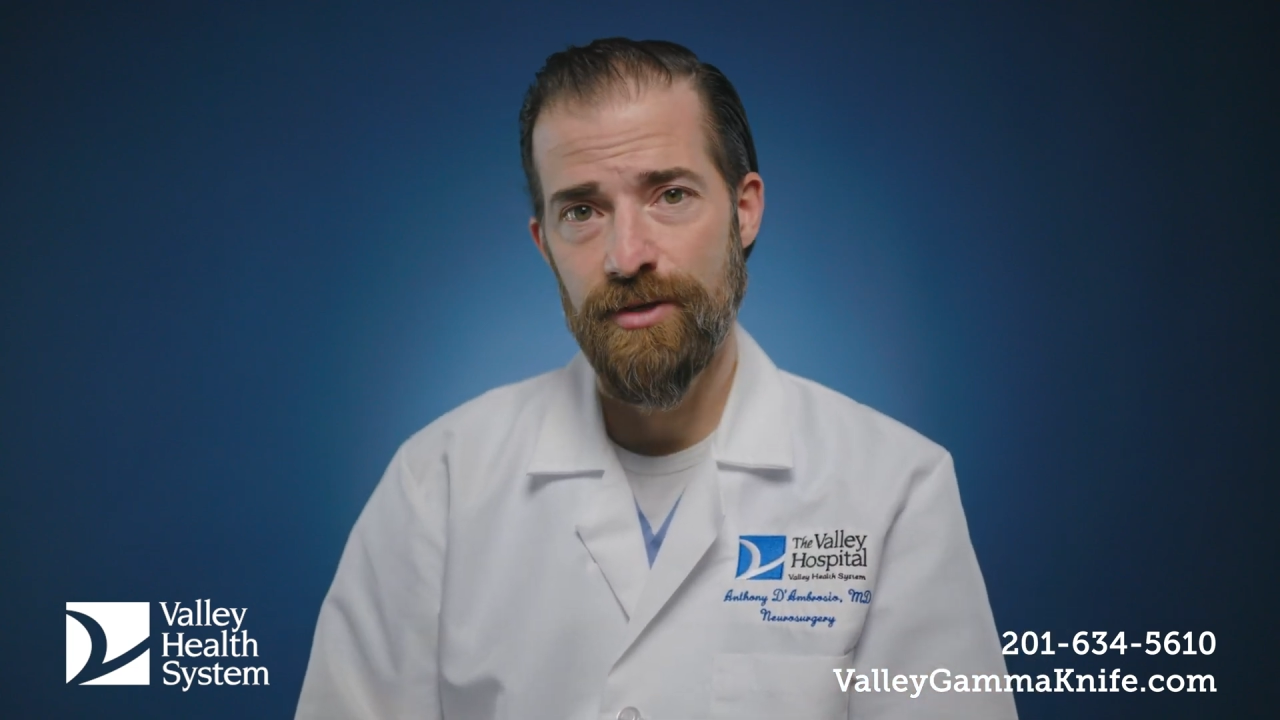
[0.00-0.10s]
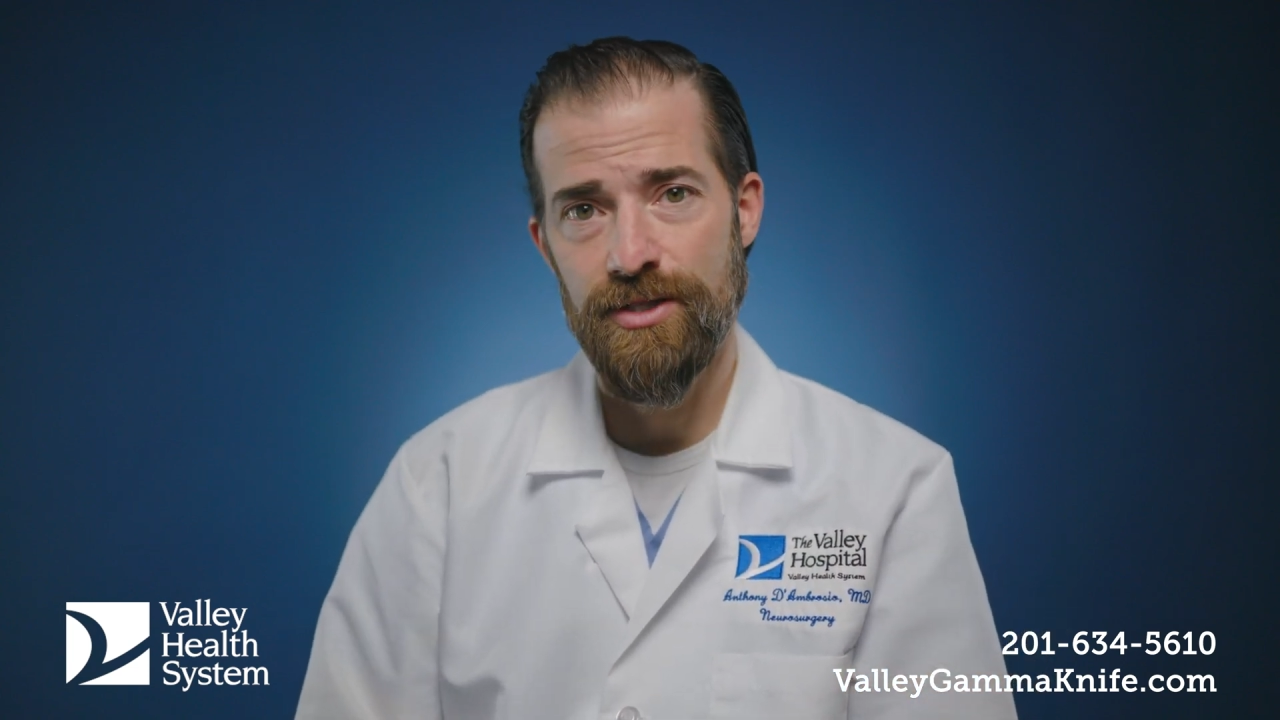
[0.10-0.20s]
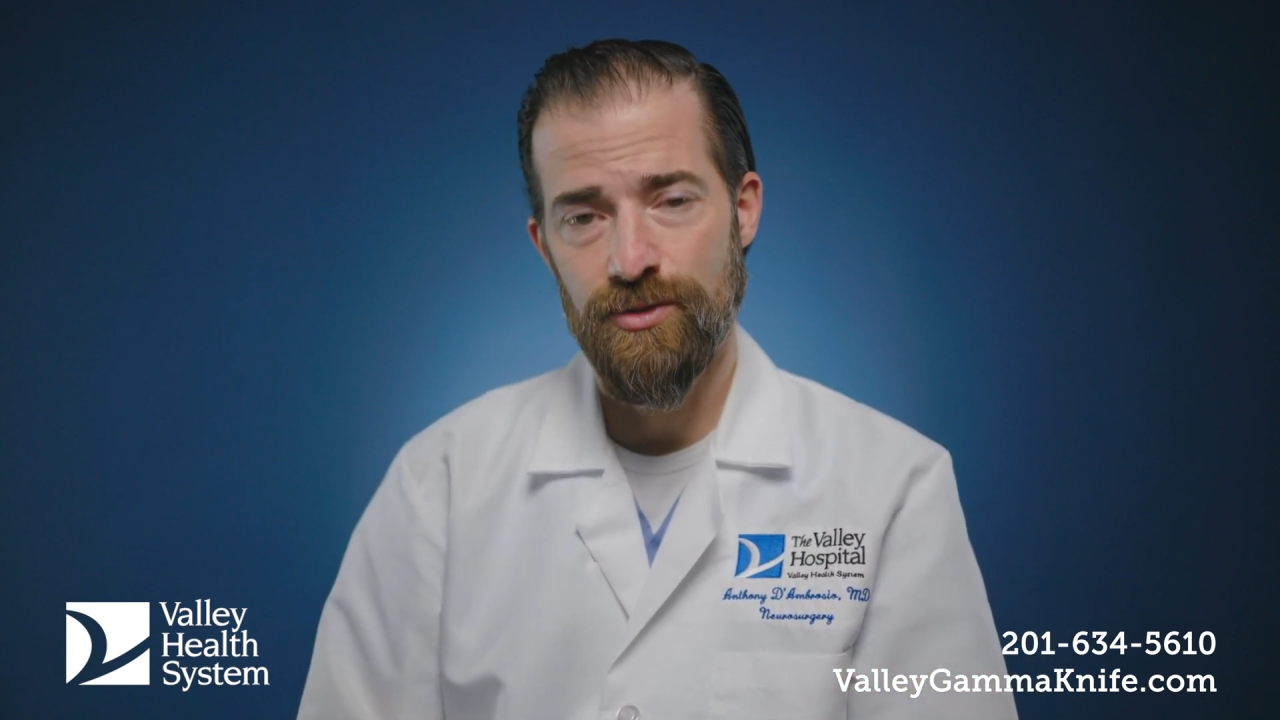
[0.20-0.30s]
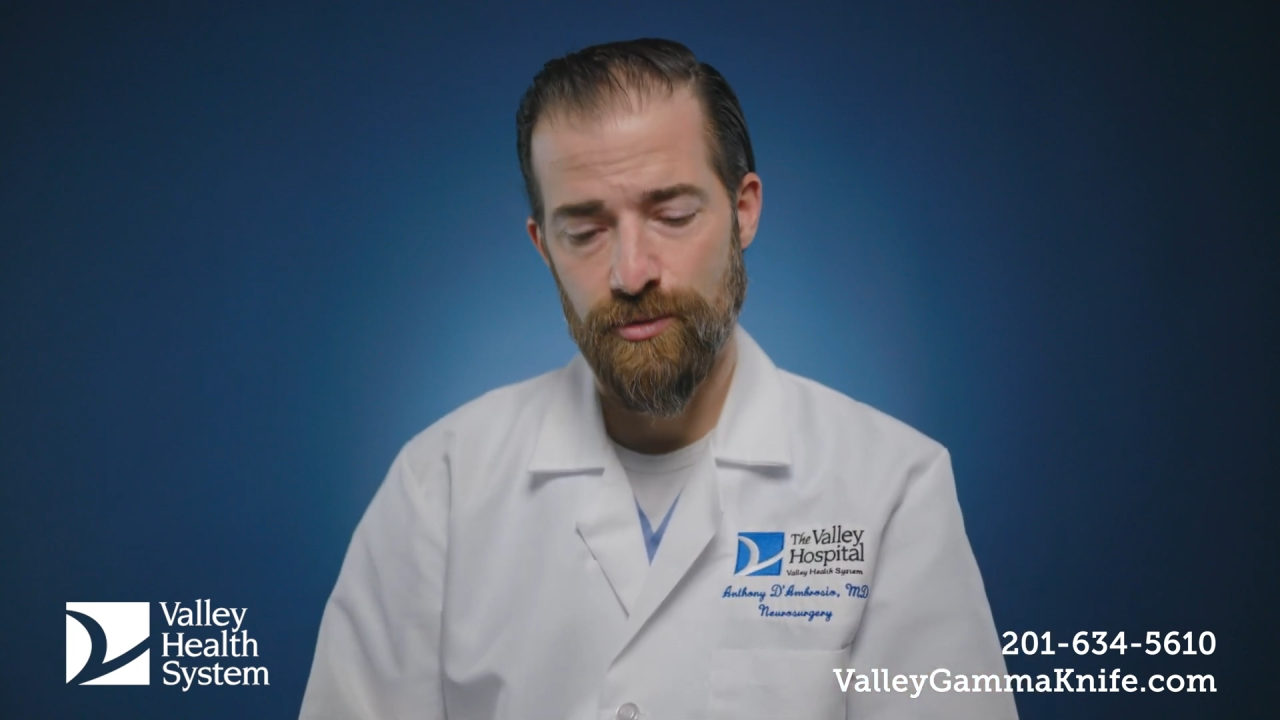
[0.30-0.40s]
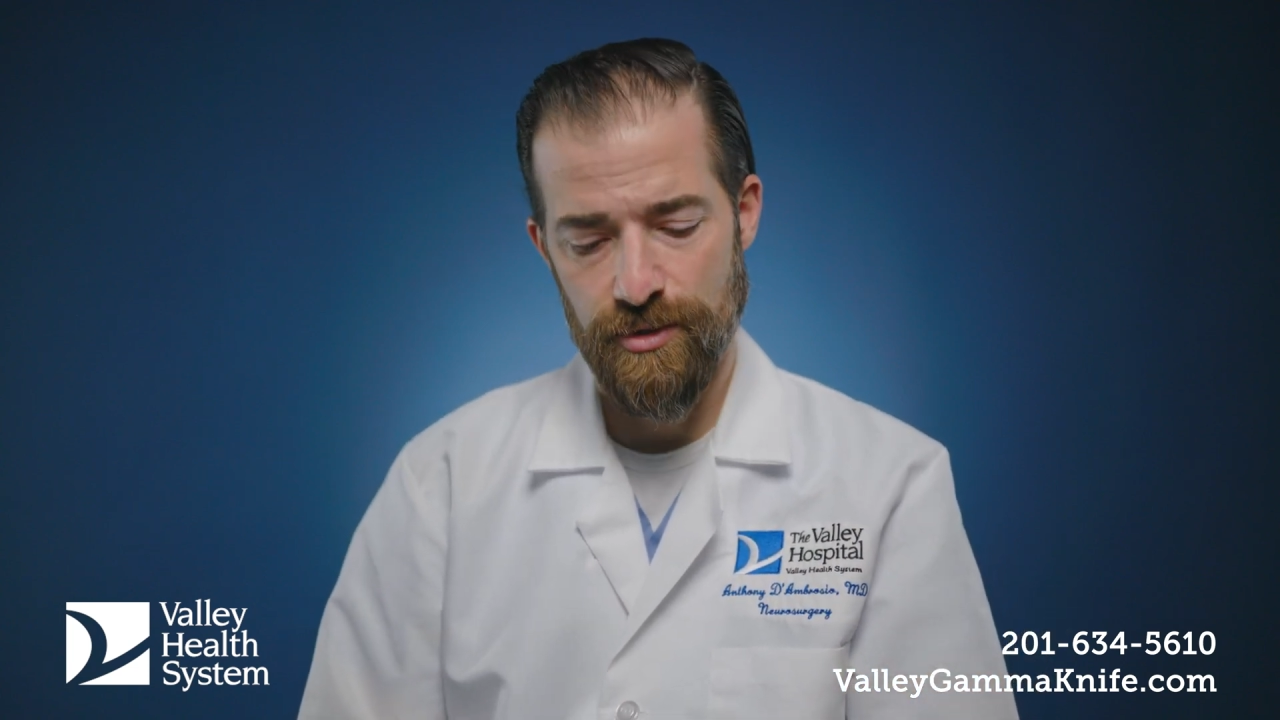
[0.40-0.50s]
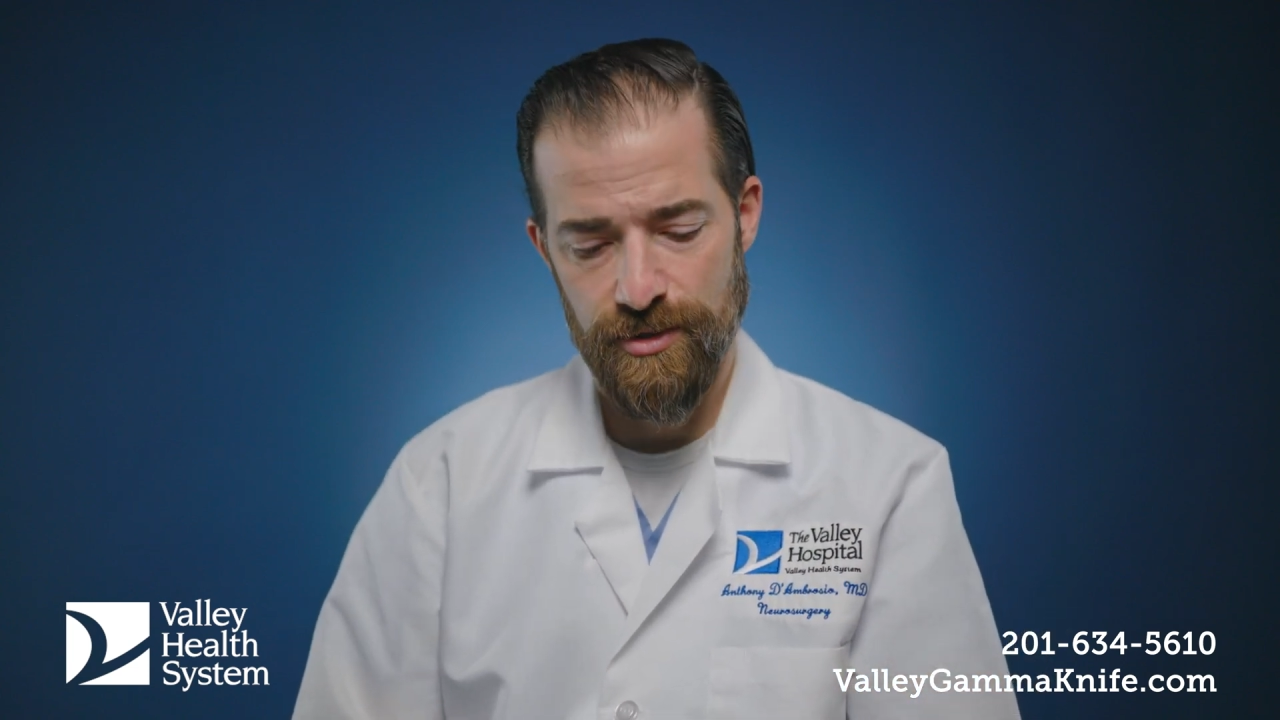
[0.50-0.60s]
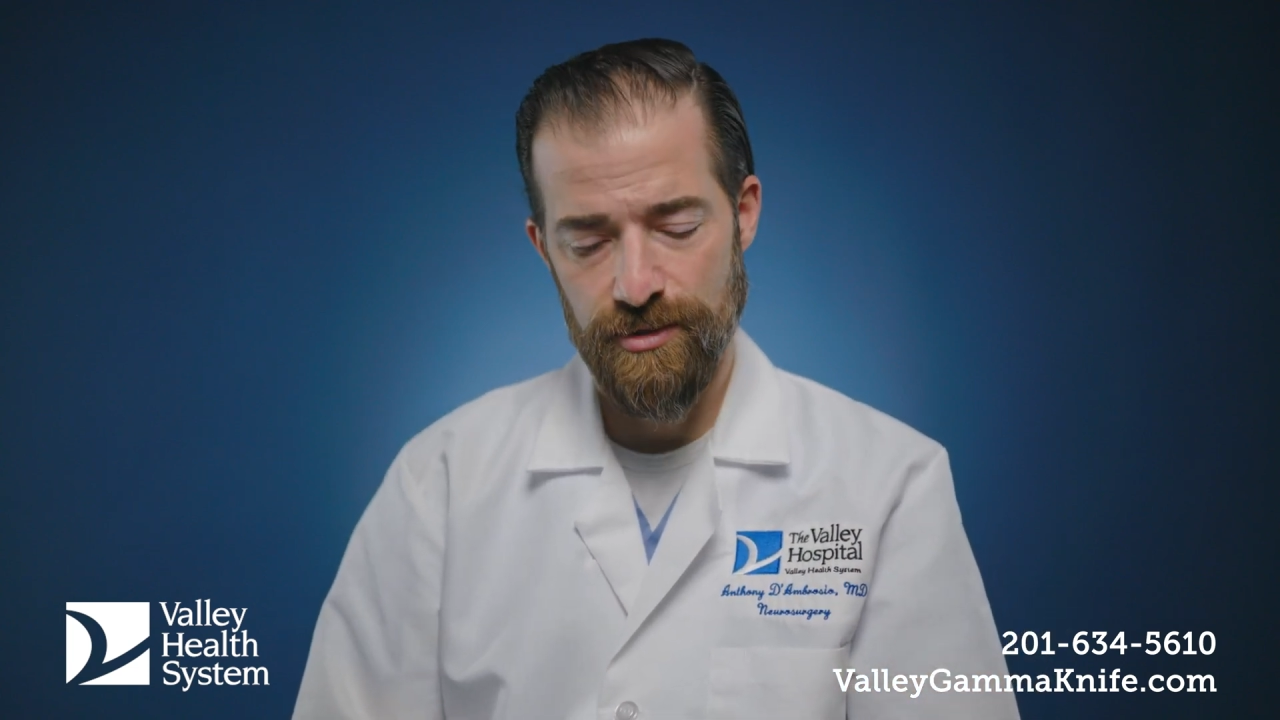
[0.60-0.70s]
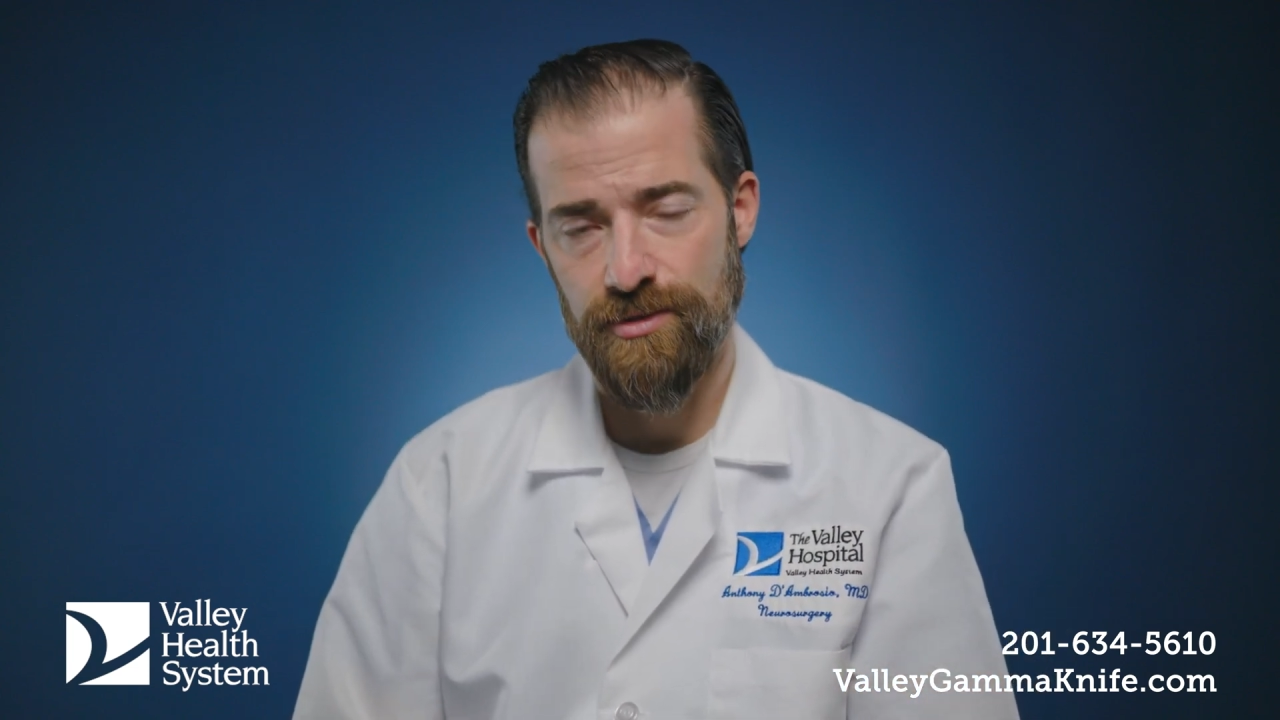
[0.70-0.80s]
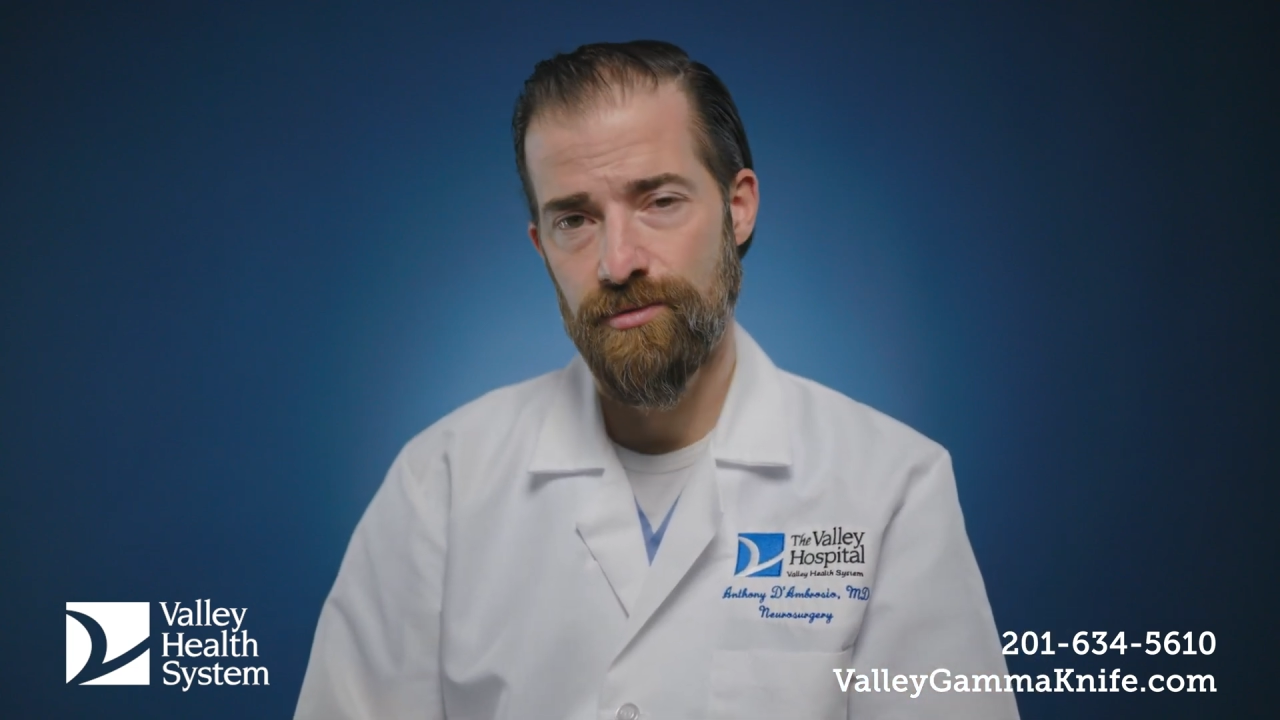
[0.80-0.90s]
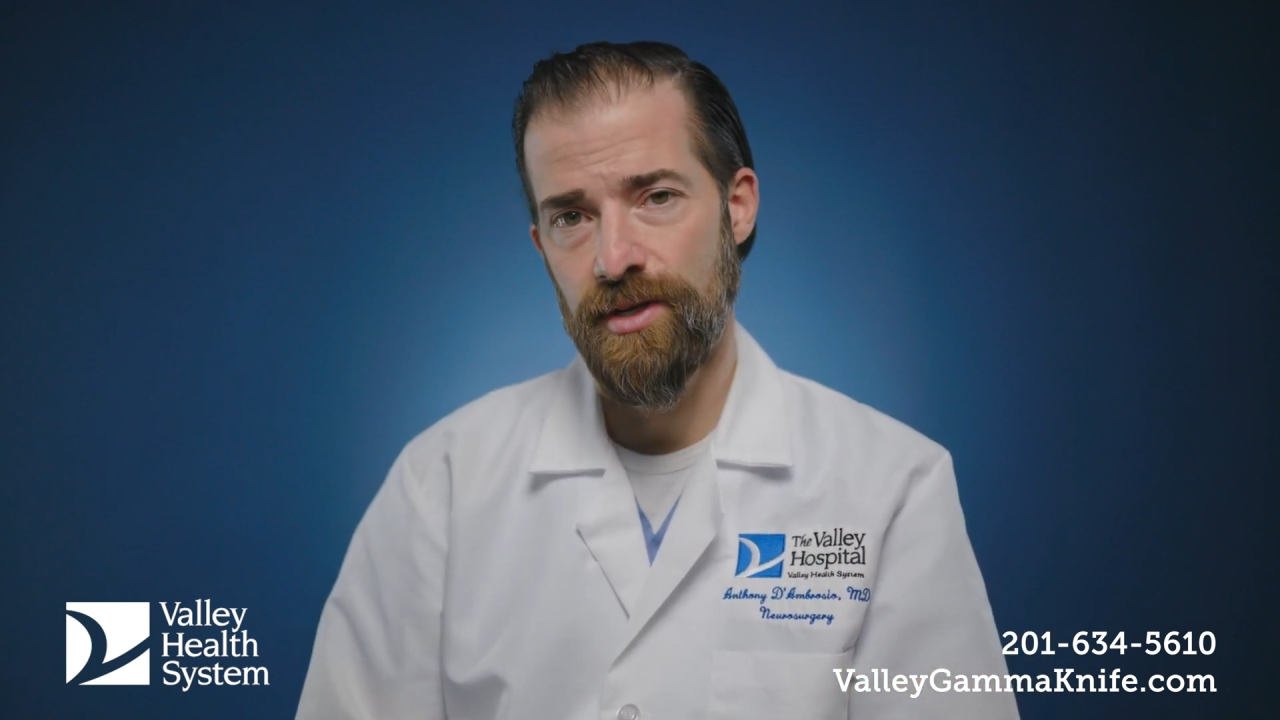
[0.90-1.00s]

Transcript: resources,